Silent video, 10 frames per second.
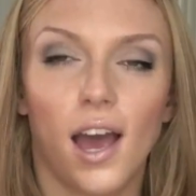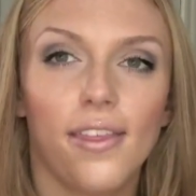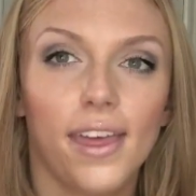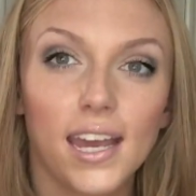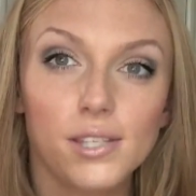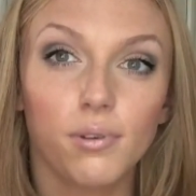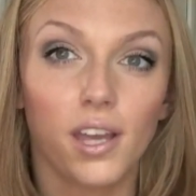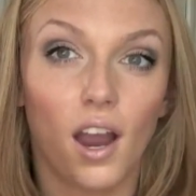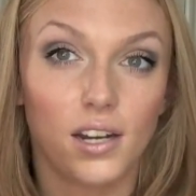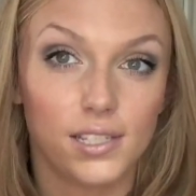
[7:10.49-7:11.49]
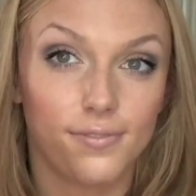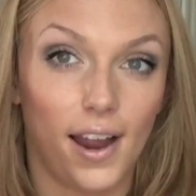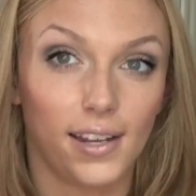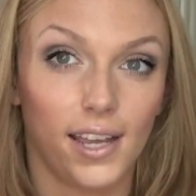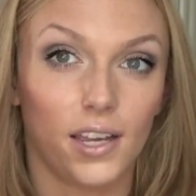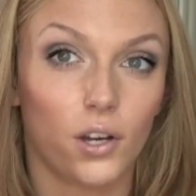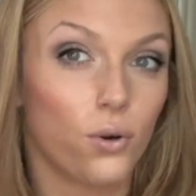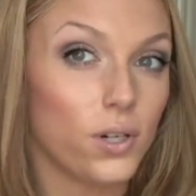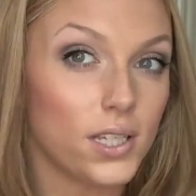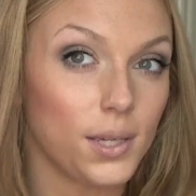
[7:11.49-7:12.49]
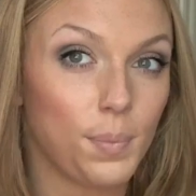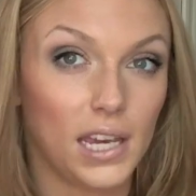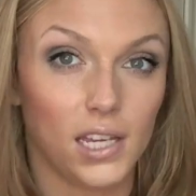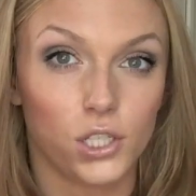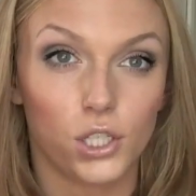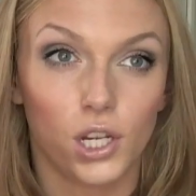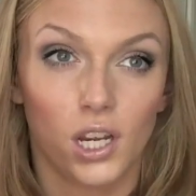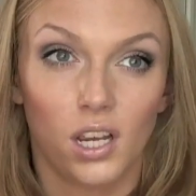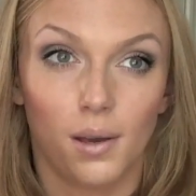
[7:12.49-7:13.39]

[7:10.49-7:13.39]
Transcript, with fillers: I think it's really hard to find like a corally peach